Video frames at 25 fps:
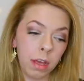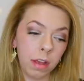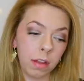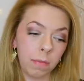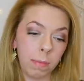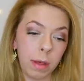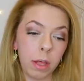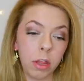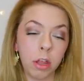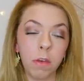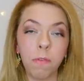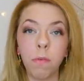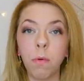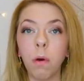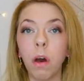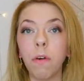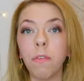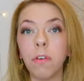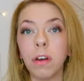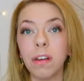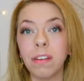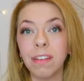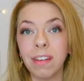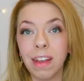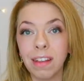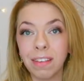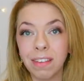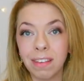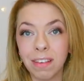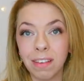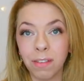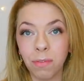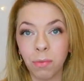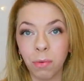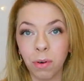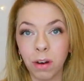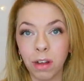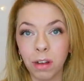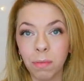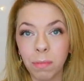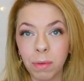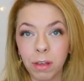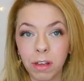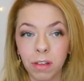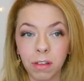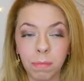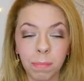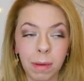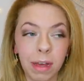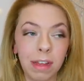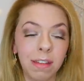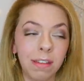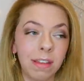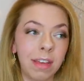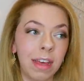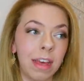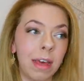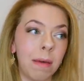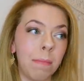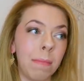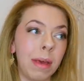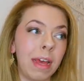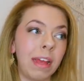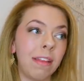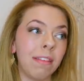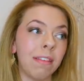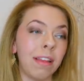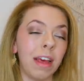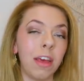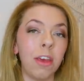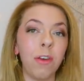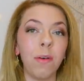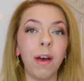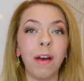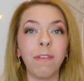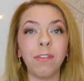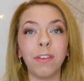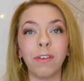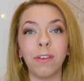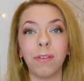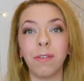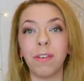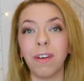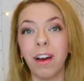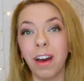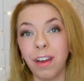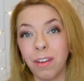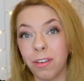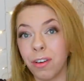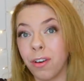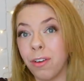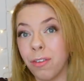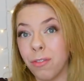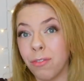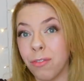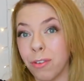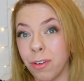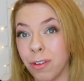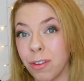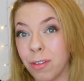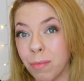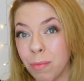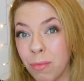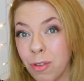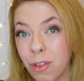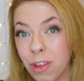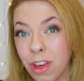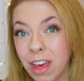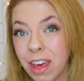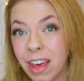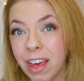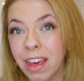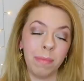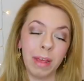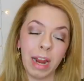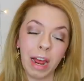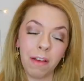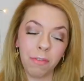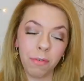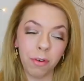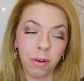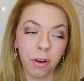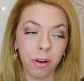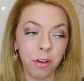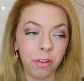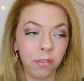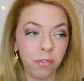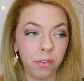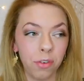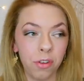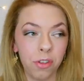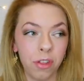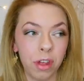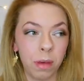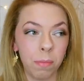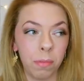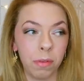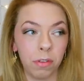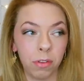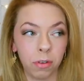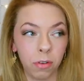especially if you are a very sensitive one, because basically it means that you have to kind of go through some shit. I mean, everyone goes through shit, but